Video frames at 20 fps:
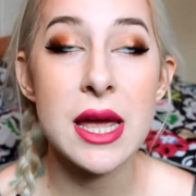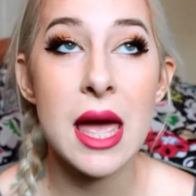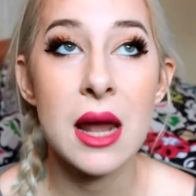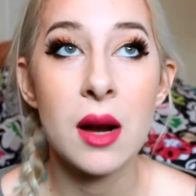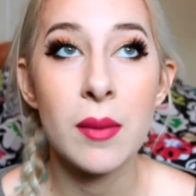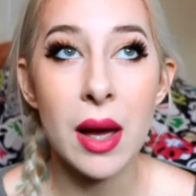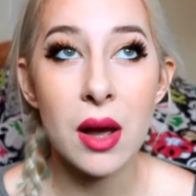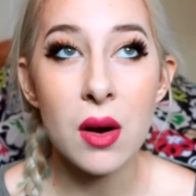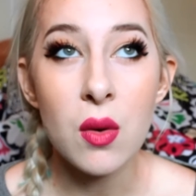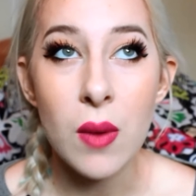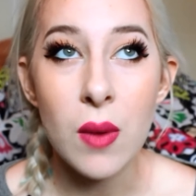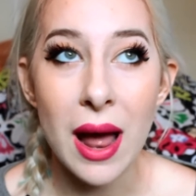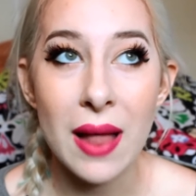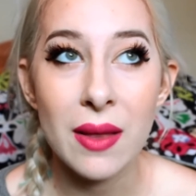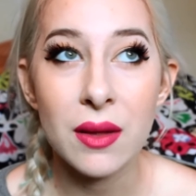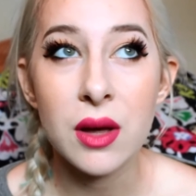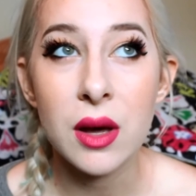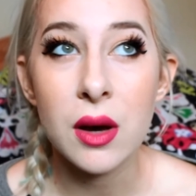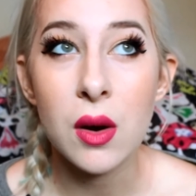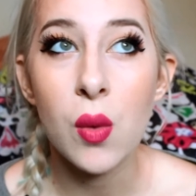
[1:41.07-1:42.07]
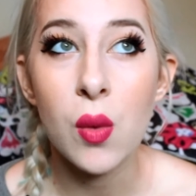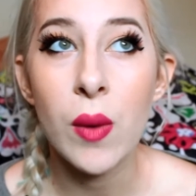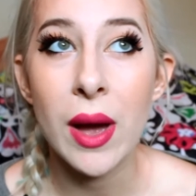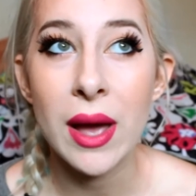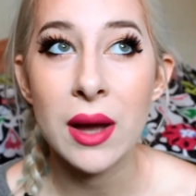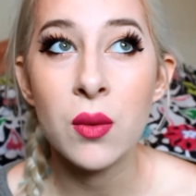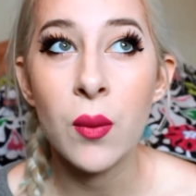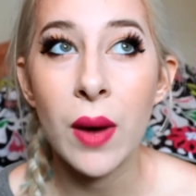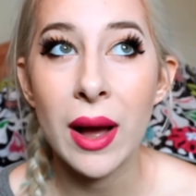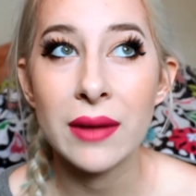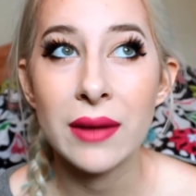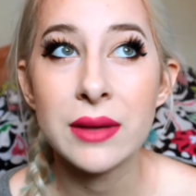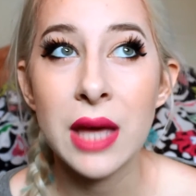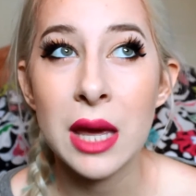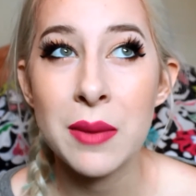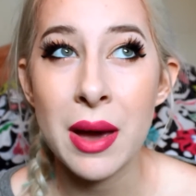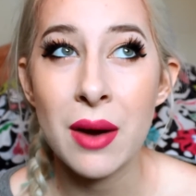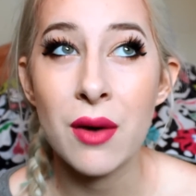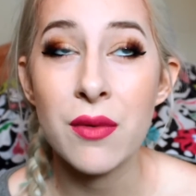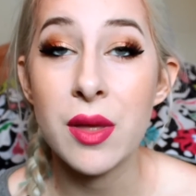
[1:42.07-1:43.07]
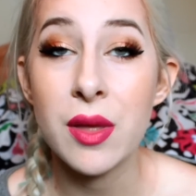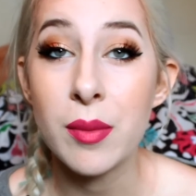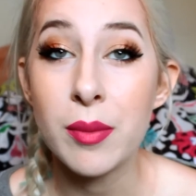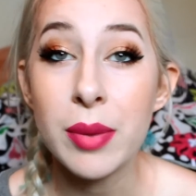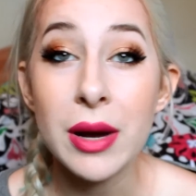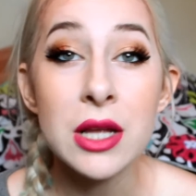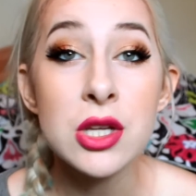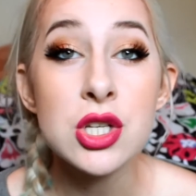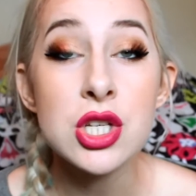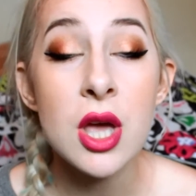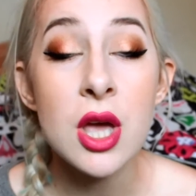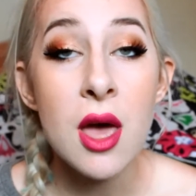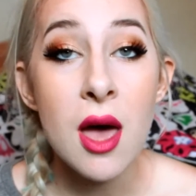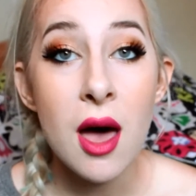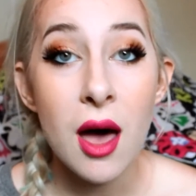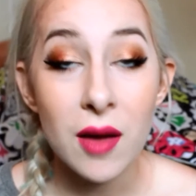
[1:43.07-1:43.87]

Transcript: and about a while ago Wet n Wild came out with a bunch